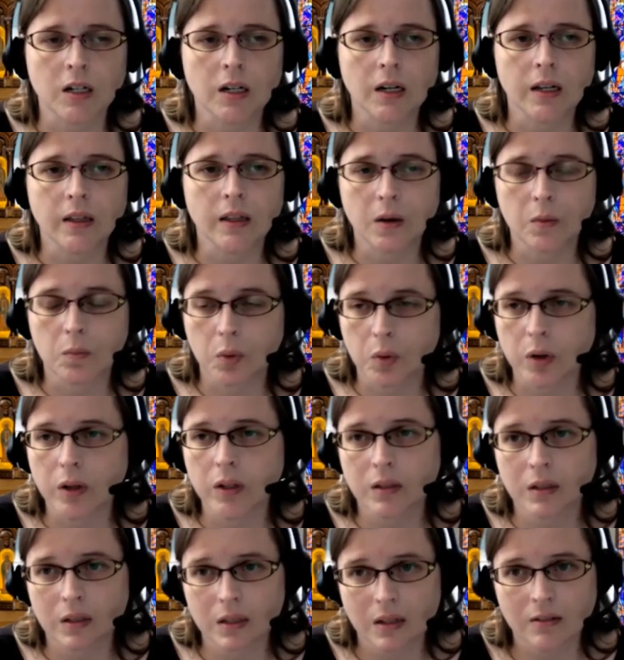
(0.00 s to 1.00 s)
and the
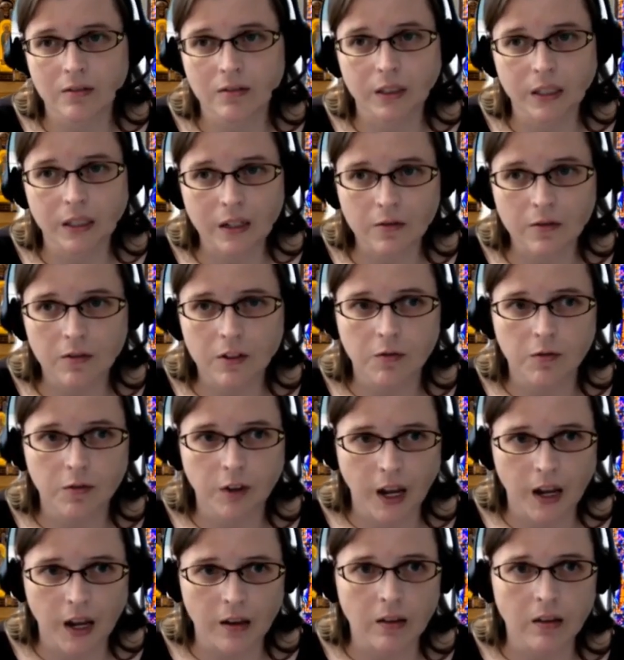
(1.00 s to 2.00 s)
importance of lived
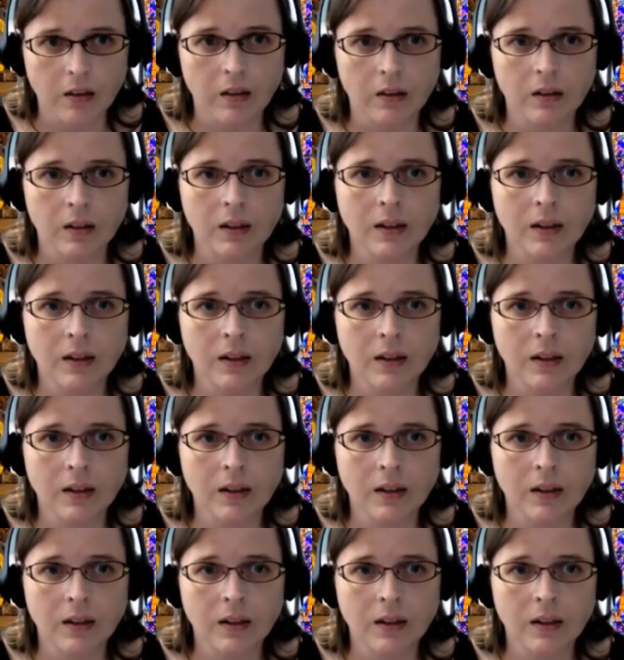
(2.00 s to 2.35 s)
faith,